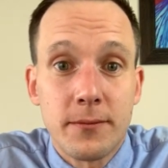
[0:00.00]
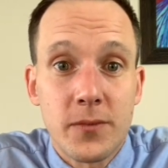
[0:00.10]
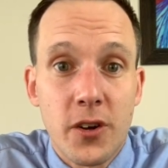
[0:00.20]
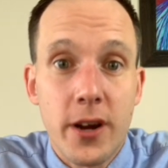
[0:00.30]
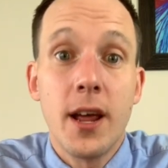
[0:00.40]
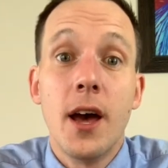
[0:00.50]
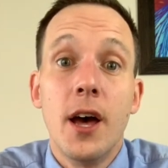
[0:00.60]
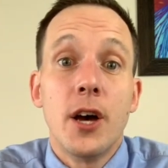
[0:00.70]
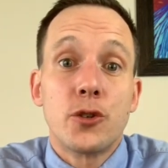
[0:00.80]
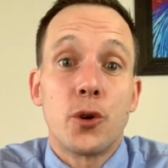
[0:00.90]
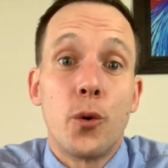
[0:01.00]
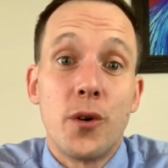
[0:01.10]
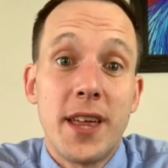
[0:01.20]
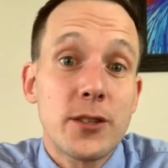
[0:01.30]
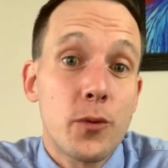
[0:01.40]
All right, so
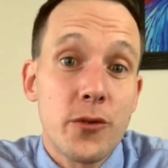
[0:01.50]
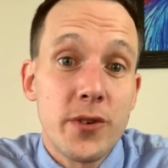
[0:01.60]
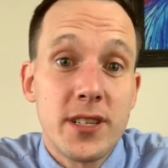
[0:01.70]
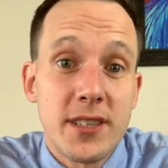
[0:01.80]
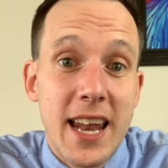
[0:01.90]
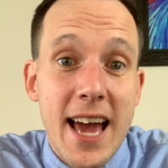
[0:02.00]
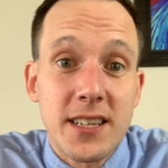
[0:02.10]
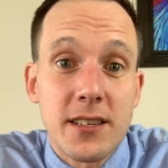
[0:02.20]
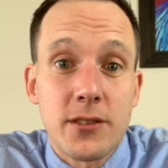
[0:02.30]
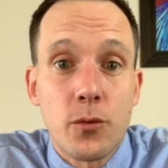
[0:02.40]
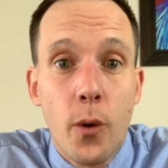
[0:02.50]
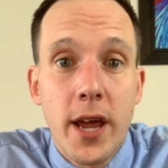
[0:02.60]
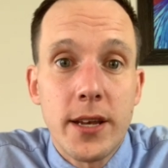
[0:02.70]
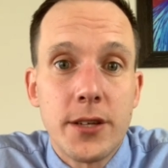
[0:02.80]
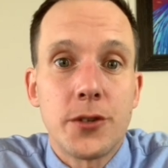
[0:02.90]
that's one reason that excess
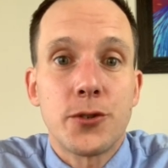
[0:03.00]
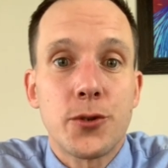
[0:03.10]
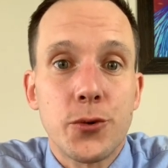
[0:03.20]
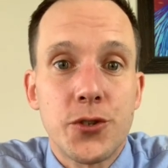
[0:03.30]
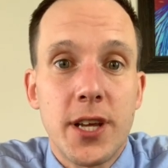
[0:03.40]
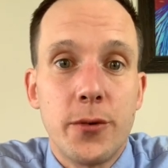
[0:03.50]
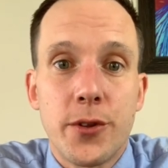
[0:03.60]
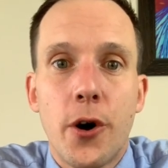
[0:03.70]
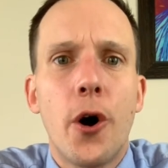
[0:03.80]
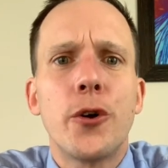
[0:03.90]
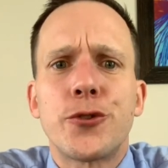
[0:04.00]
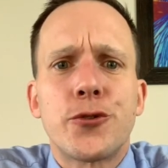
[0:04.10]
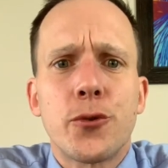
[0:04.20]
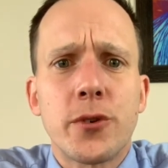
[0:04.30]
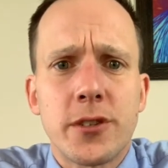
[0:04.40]
weight is associated with all
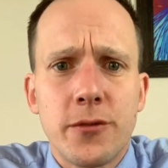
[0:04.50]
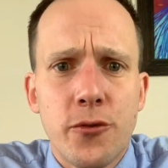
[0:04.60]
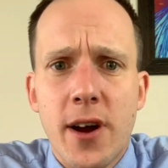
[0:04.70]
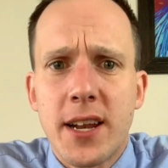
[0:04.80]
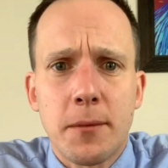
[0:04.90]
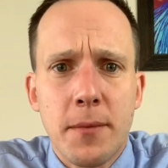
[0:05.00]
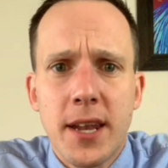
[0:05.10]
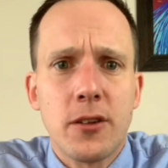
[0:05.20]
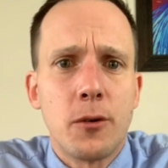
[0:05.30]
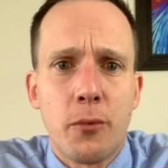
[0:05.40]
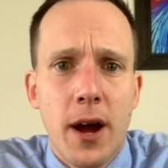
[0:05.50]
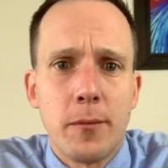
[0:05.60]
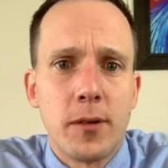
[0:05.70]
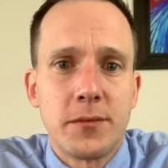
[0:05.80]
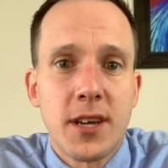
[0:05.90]
sorts of chronic medical
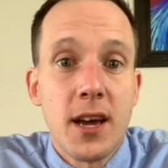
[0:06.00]
problems.